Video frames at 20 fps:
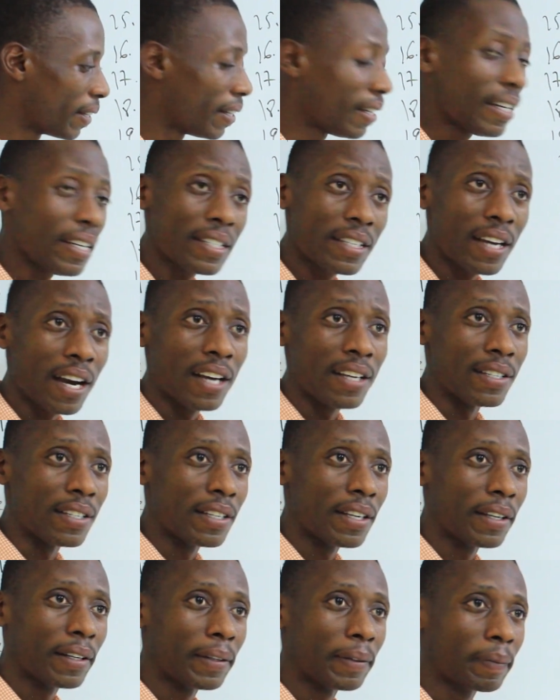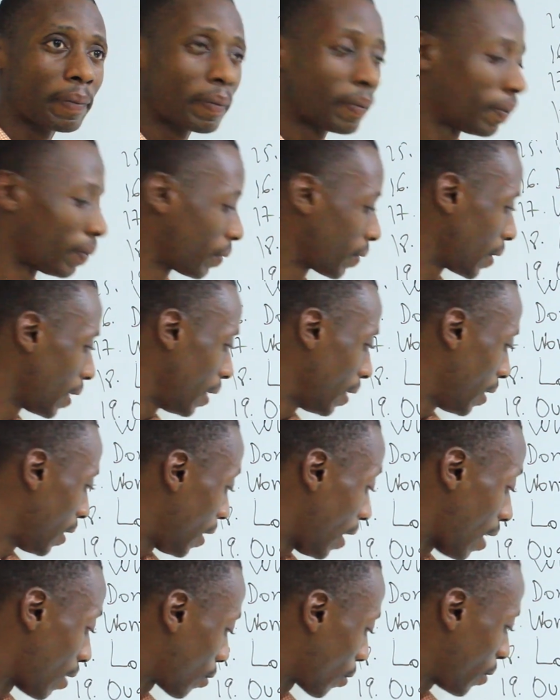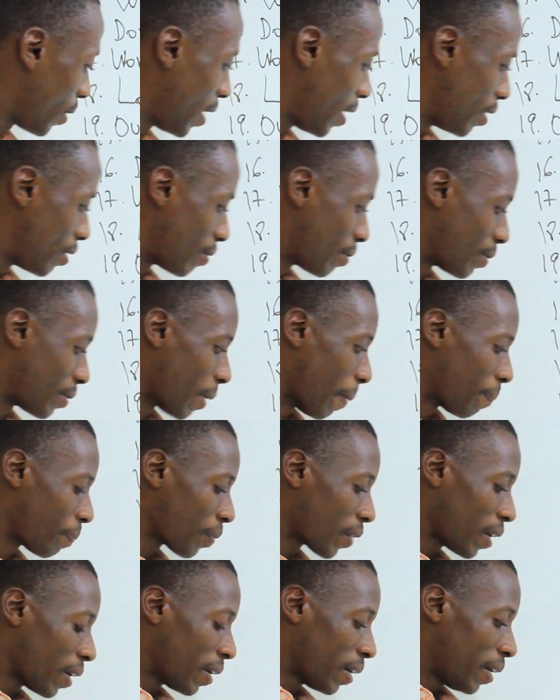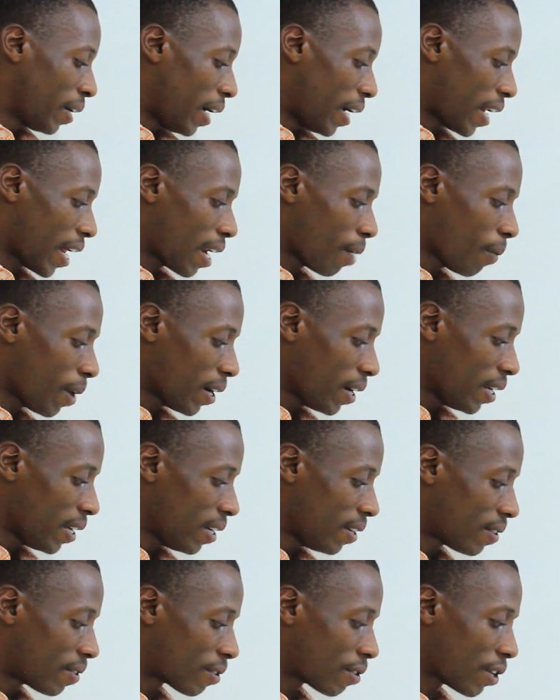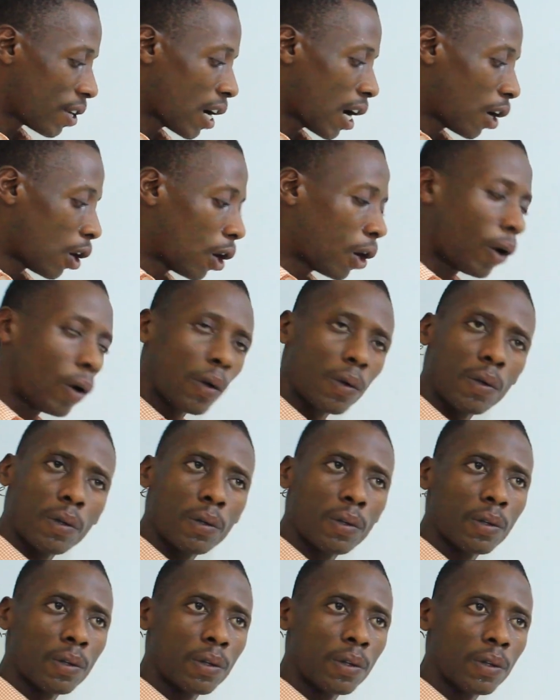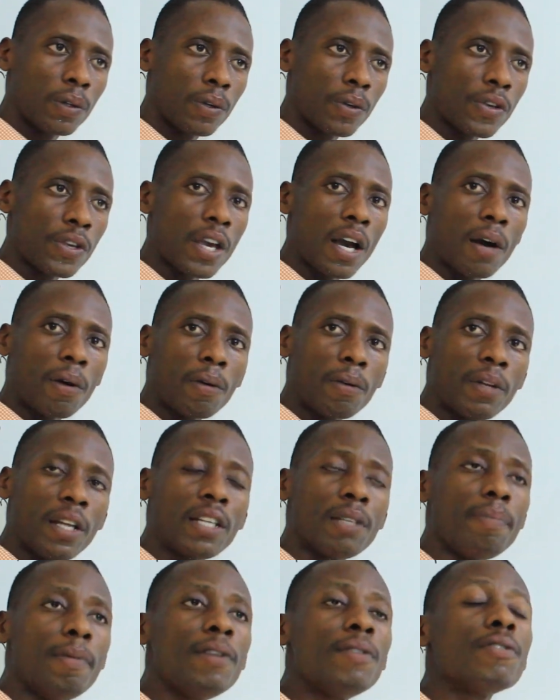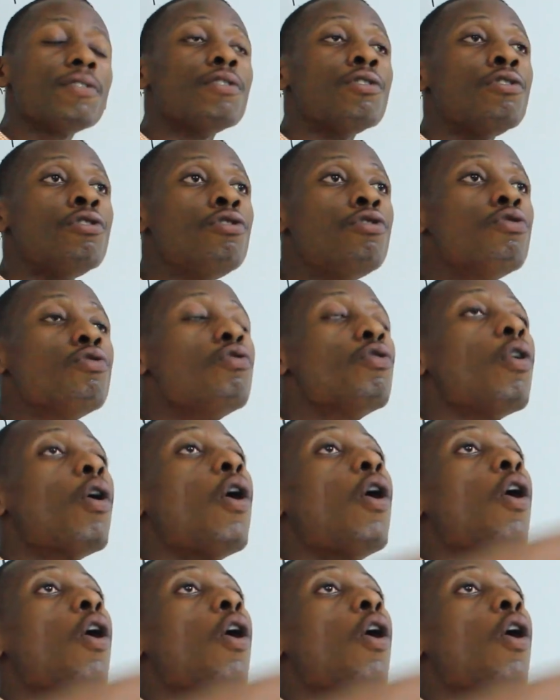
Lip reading: These guys, they are so dangerous. Another one is yaol. Yaol, it means you